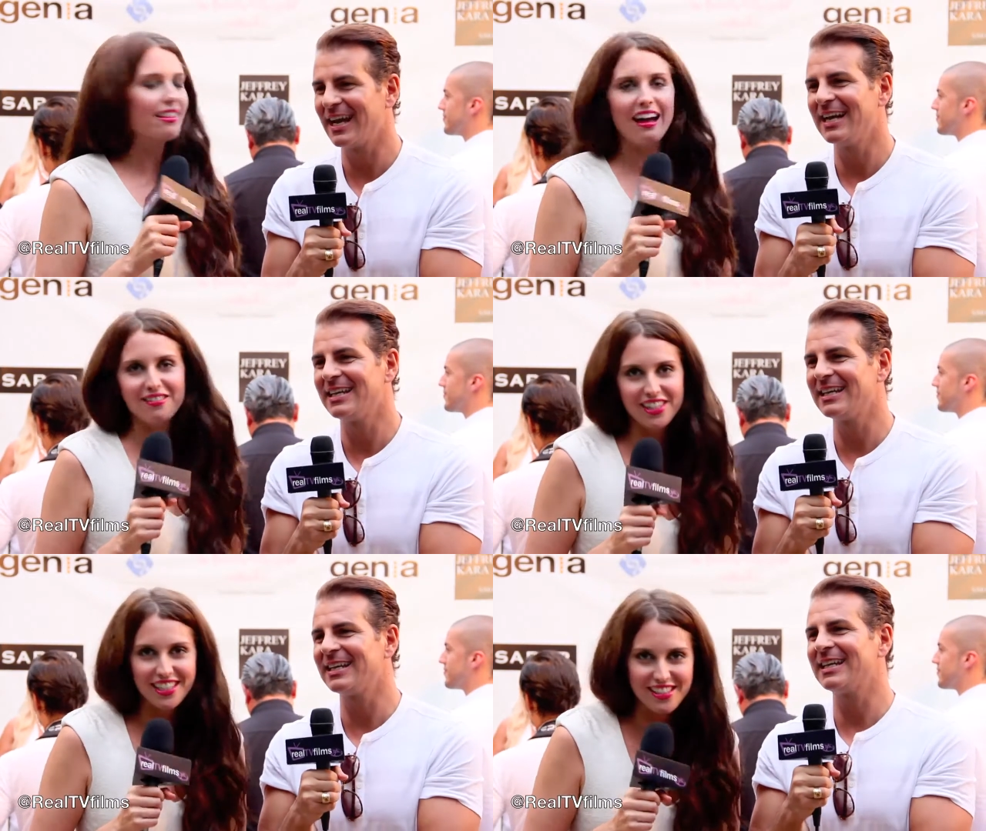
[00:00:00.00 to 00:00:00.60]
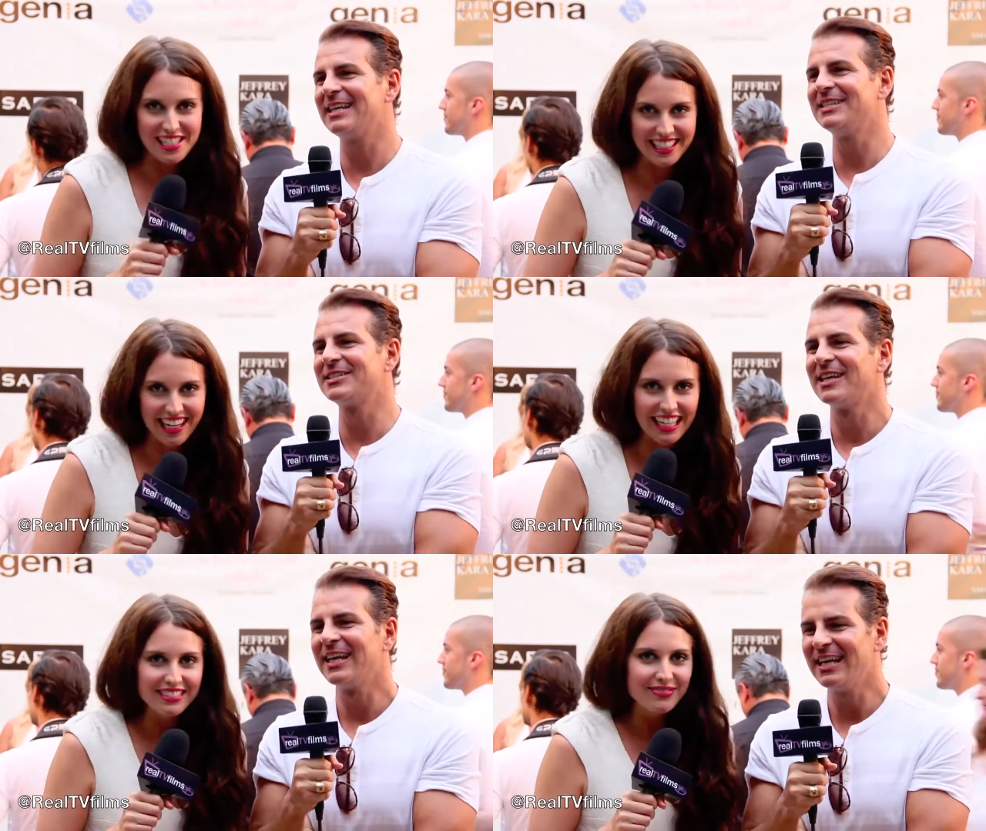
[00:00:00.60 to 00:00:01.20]
Speaker 1: I love you, Dean he's,
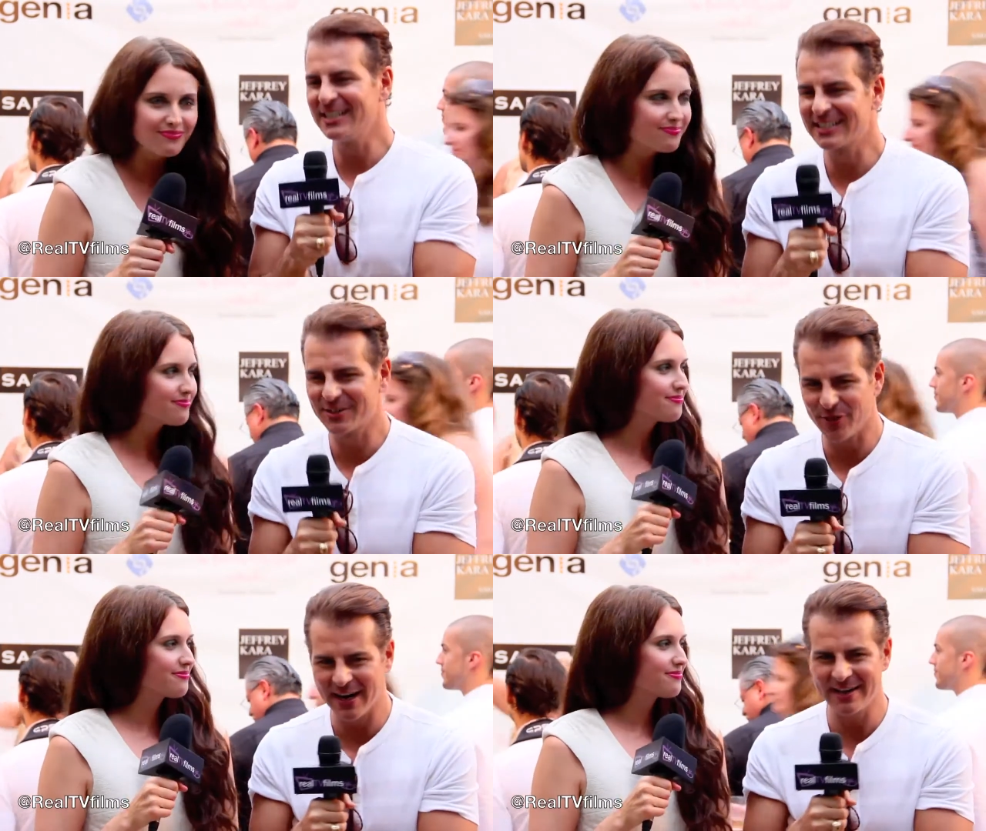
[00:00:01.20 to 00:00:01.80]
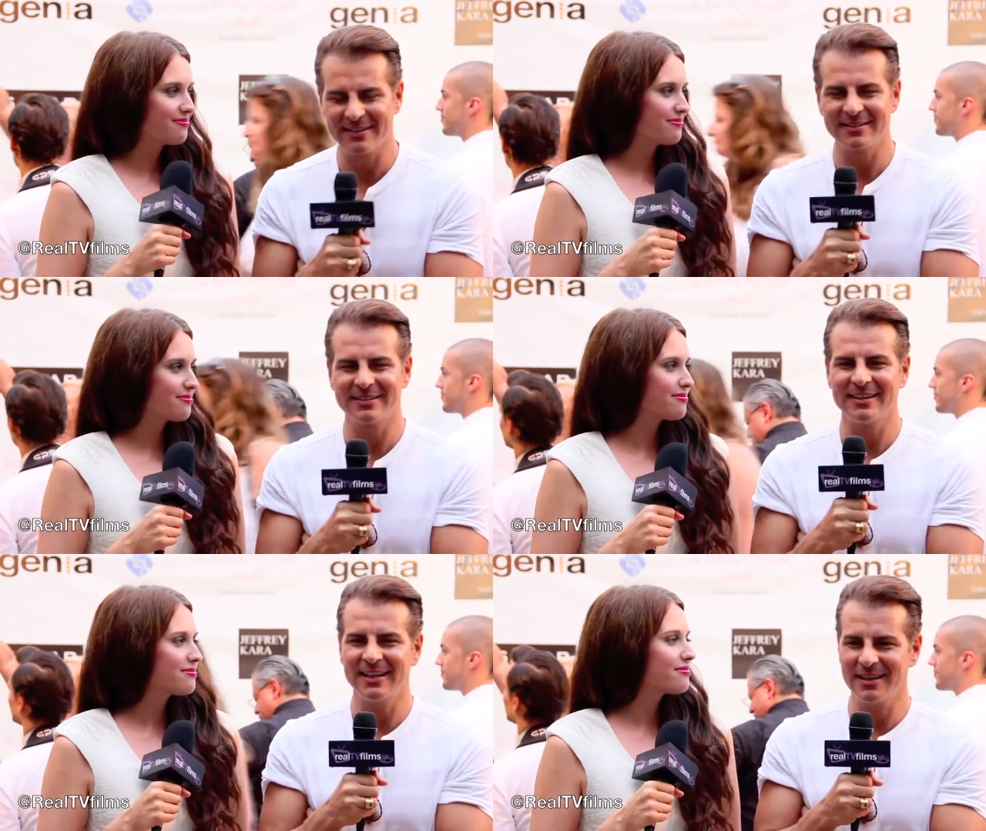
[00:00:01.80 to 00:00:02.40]
Cain. He's great
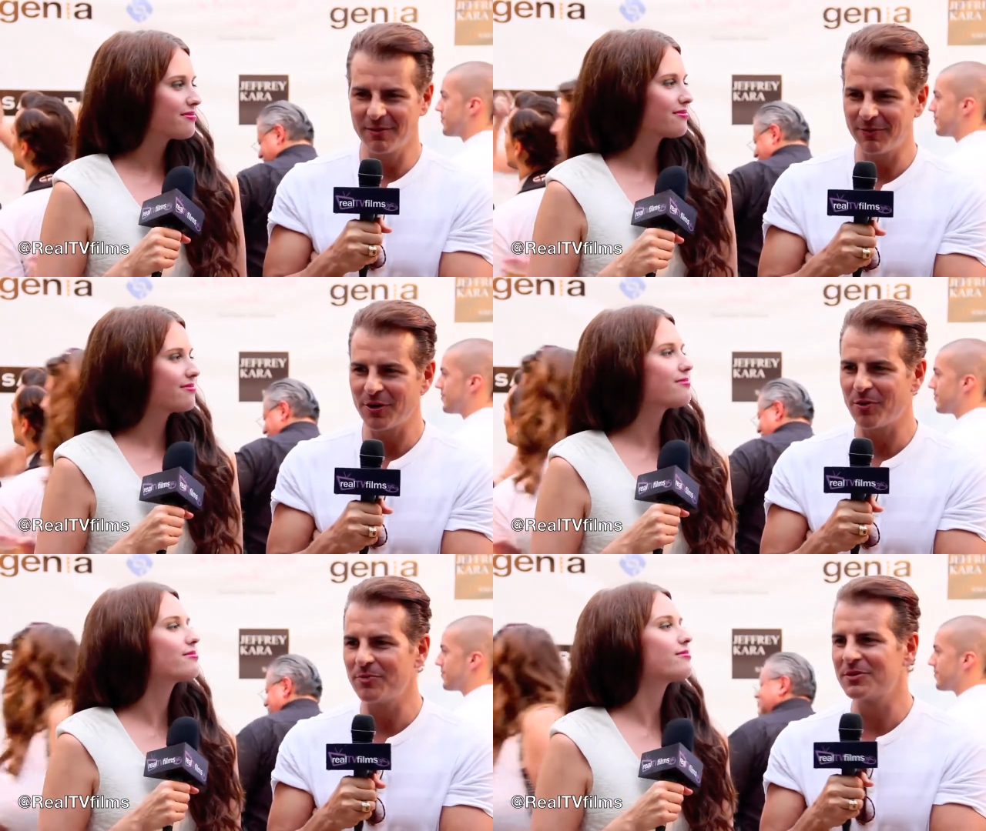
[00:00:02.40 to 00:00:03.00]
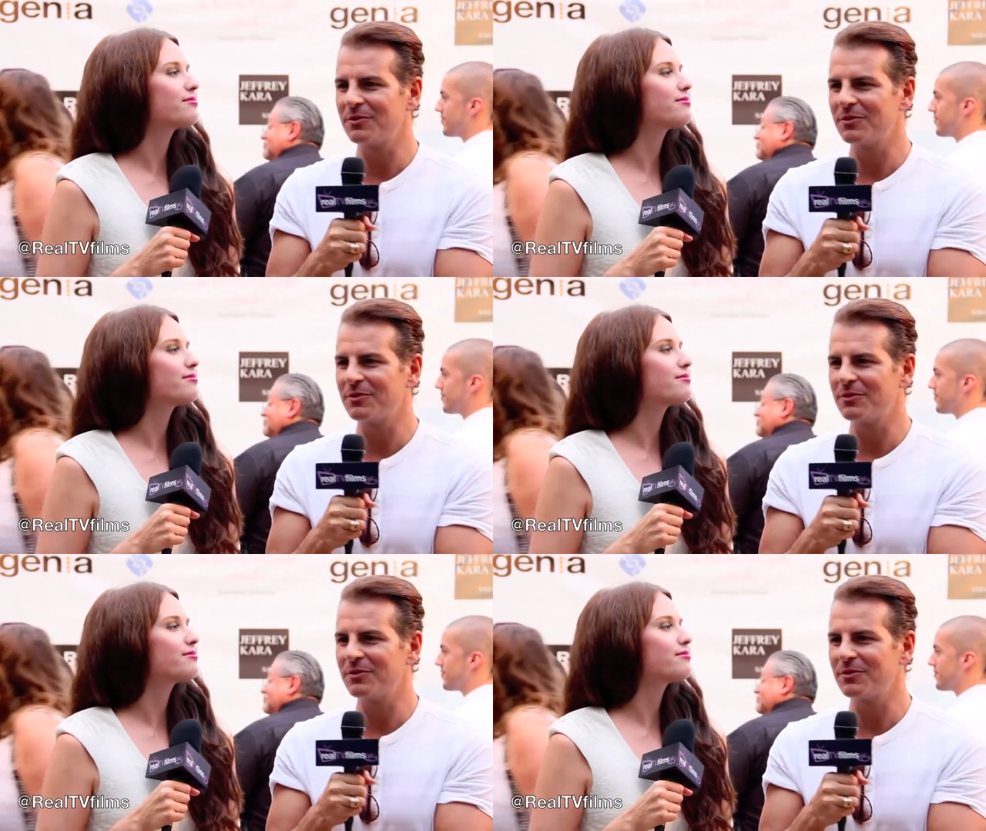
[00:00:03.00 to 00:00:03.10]
in the film